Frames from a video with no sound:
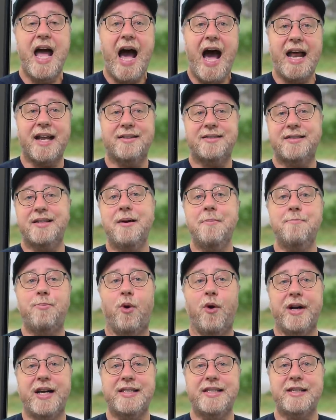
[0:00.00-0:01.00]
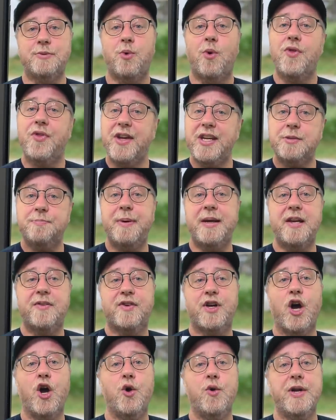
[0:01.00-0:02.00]
and at some point it says, well, this bit
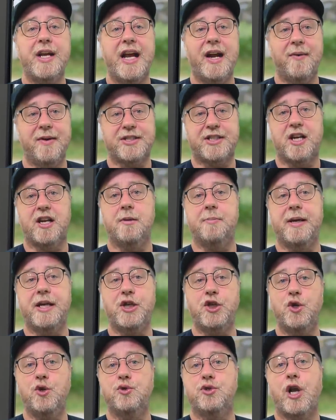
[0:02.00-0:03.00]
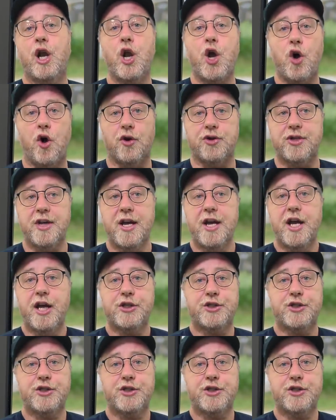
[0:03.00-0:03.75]
of code here is going to be used a lot.